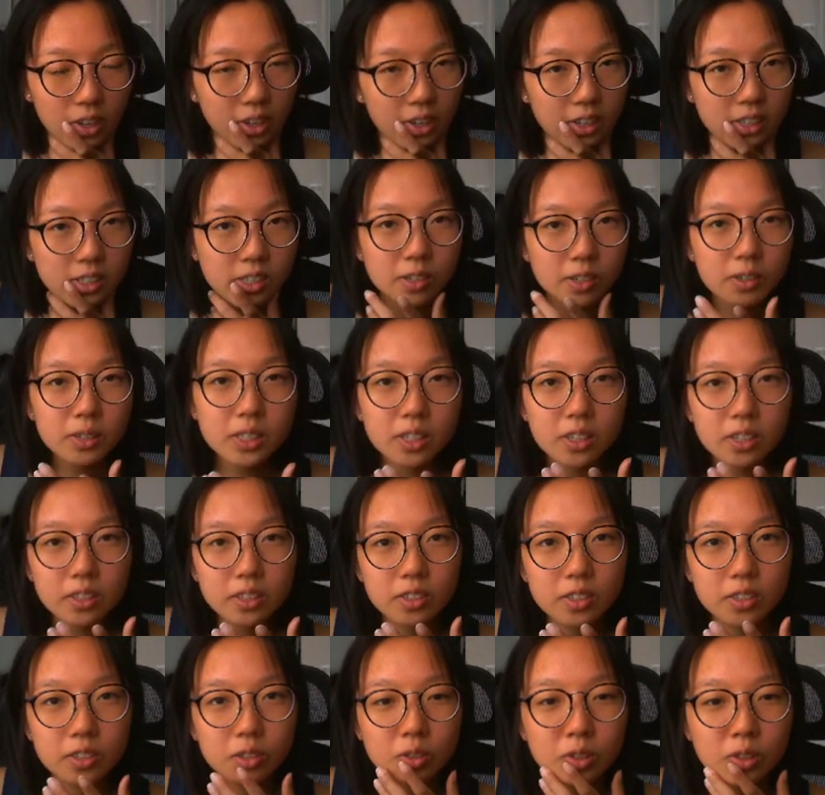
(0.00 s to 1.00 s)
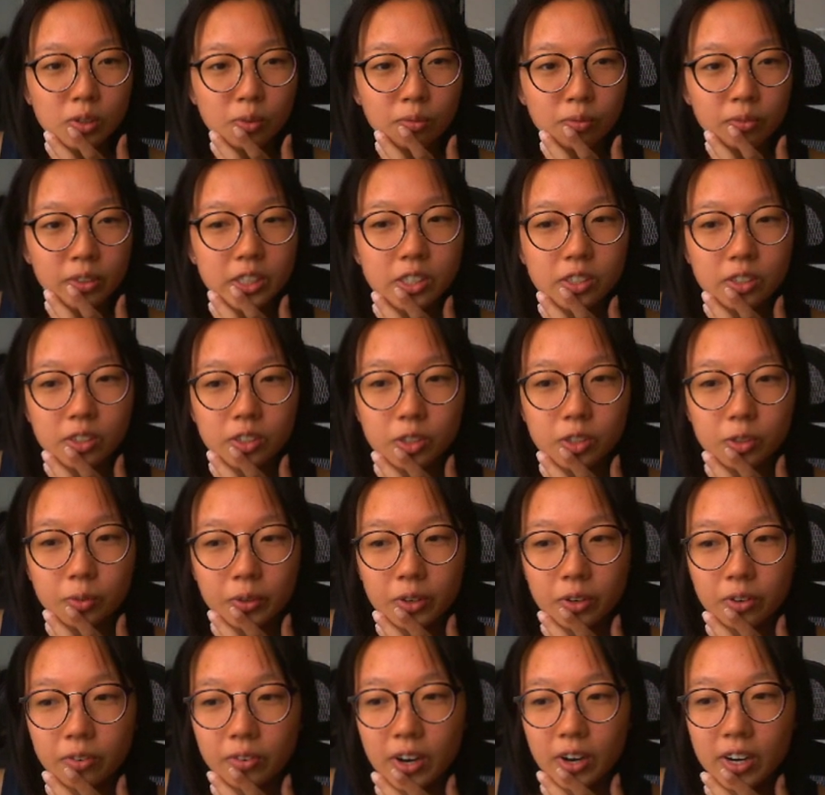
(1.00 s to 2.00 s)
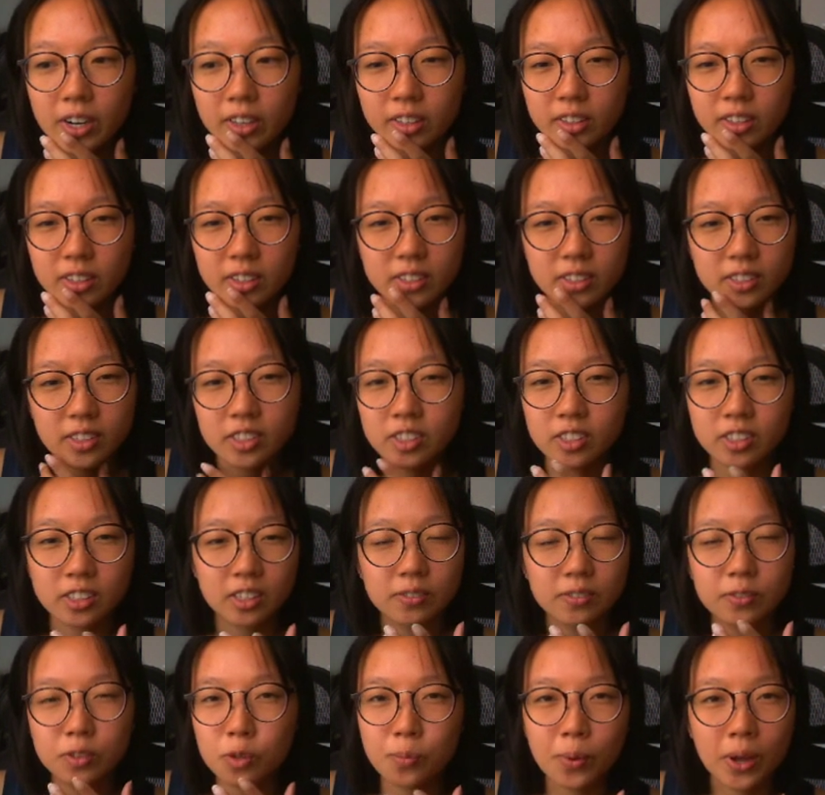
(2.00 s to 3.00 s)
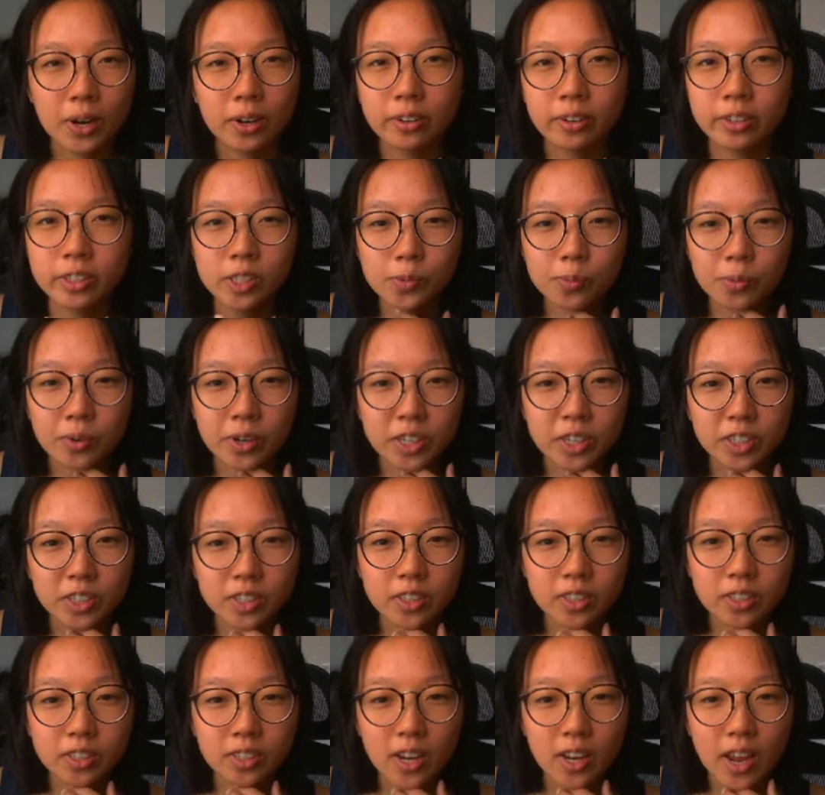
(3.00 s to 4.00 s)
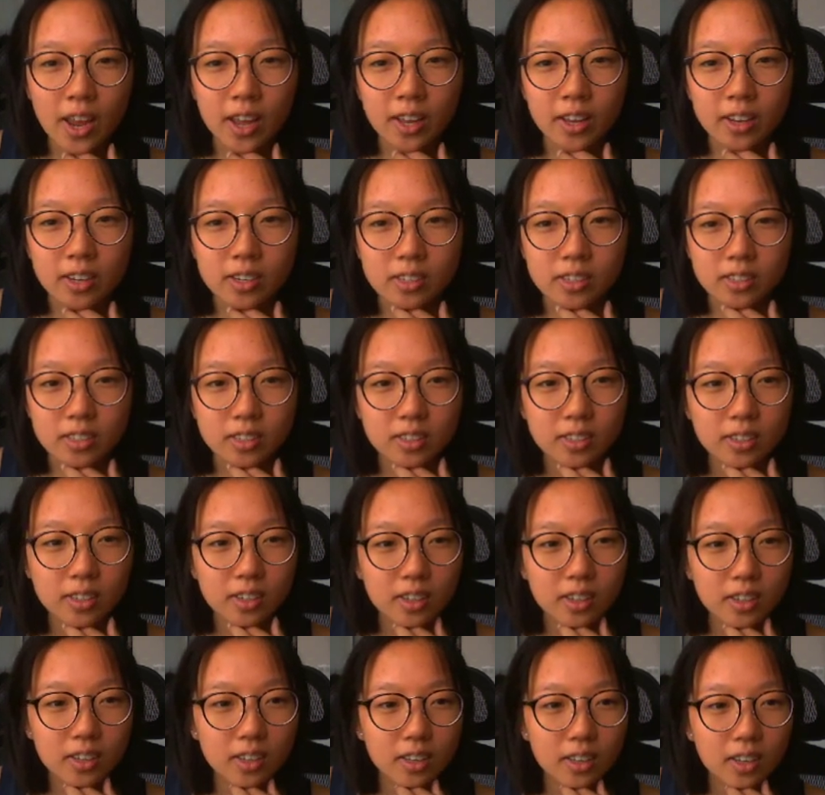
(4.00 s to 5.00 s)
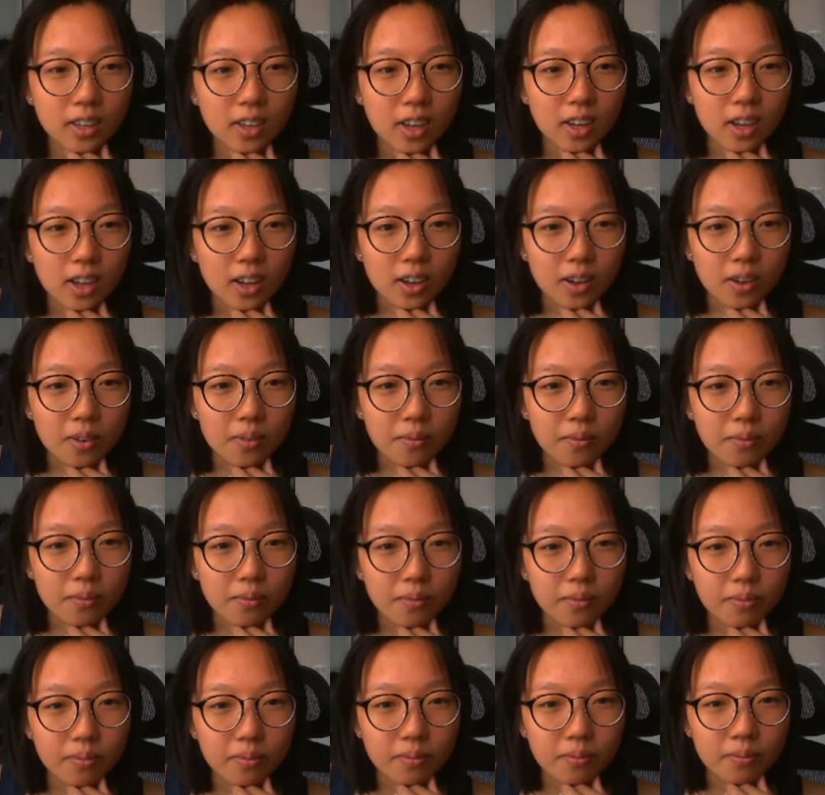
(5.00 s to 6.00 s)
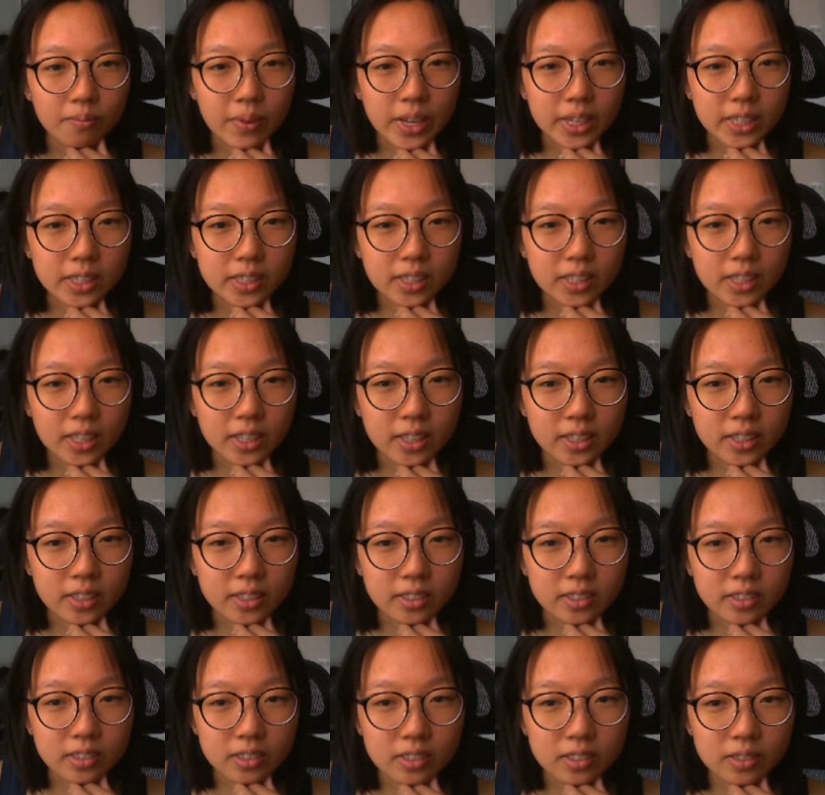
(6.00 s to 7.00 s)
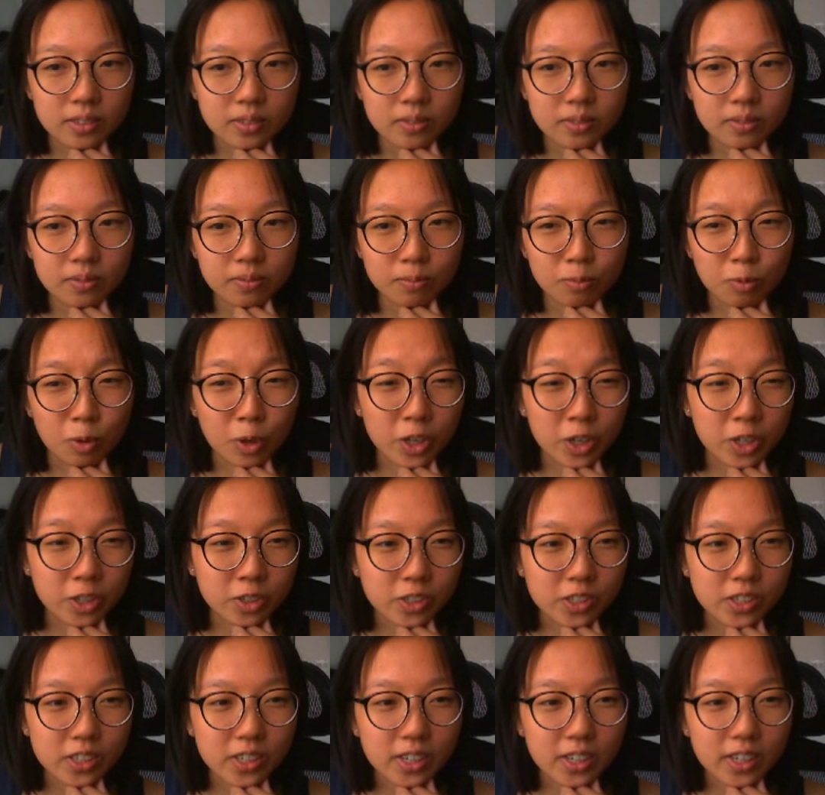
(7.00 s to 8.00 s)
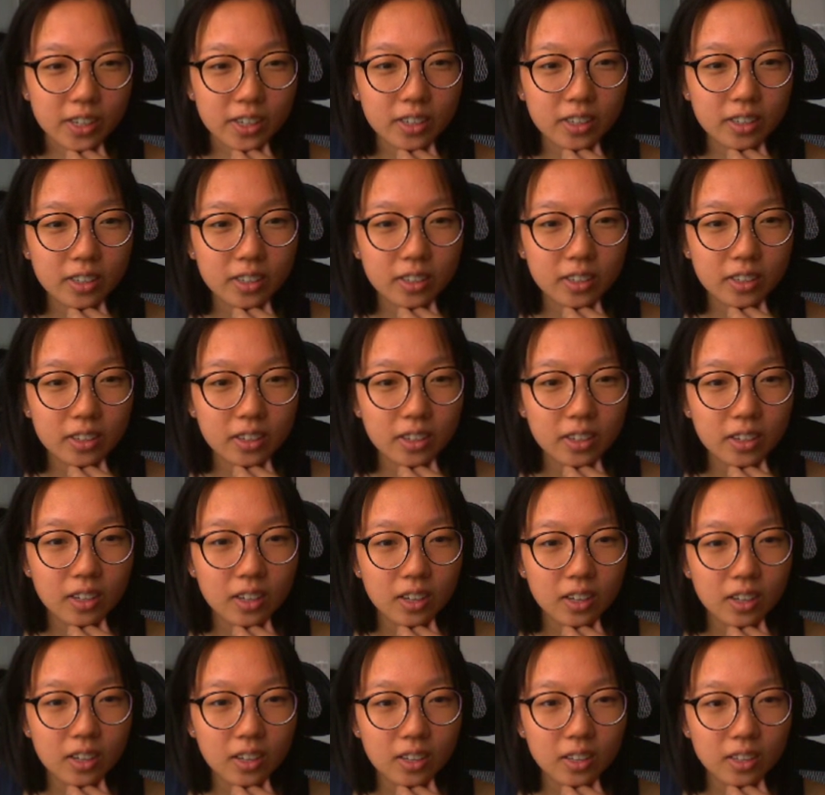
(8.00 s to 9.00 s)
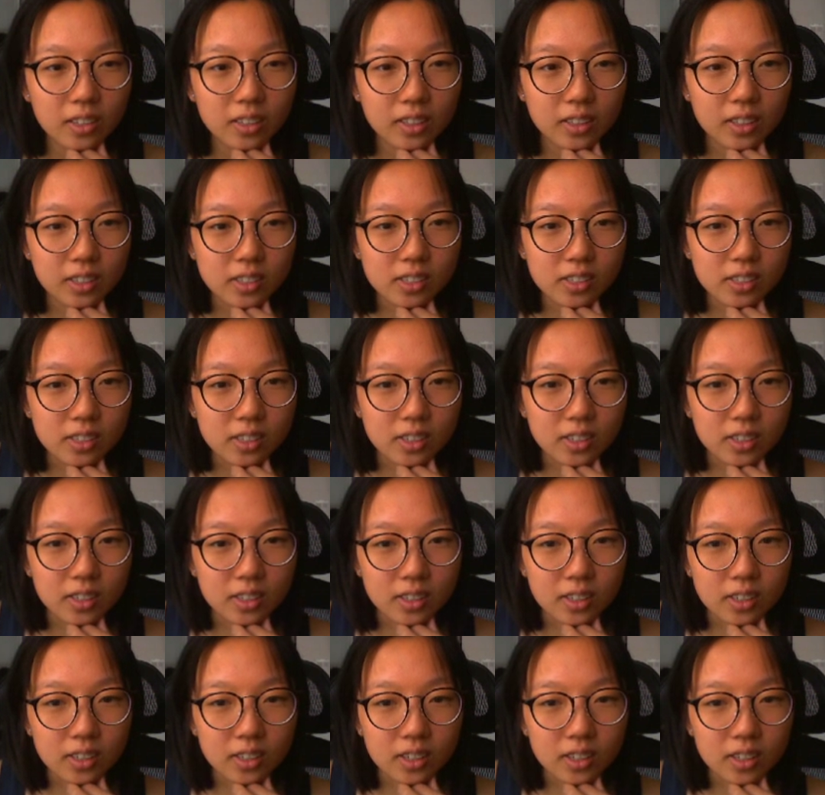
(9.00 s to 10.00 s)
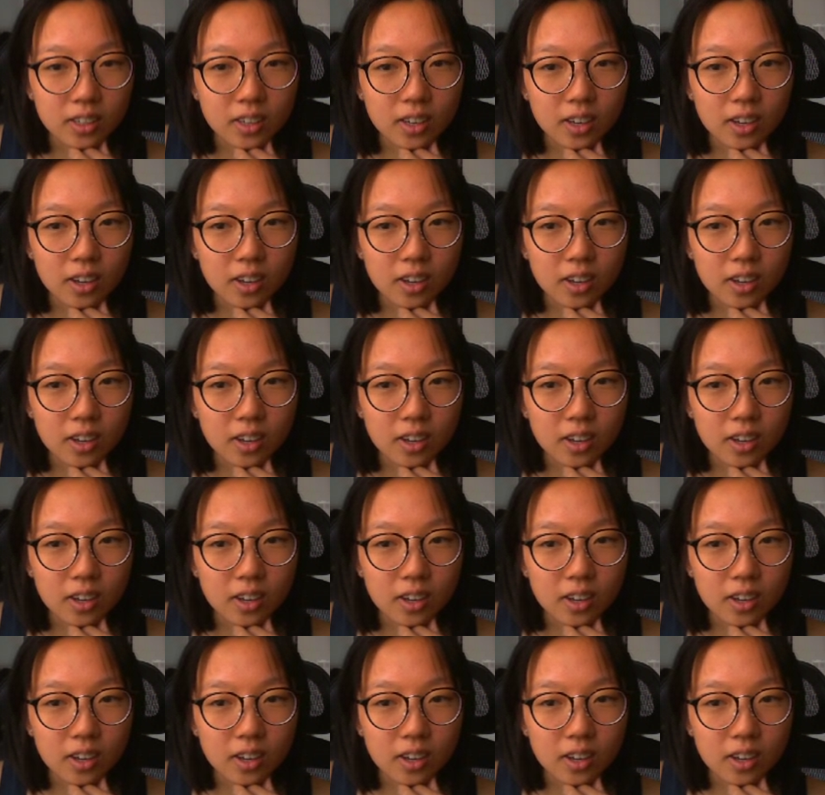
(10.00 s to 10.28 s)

It's always good to do some research when you're writing things. It just gives you better inspiration and makes things more interesting. Let's see.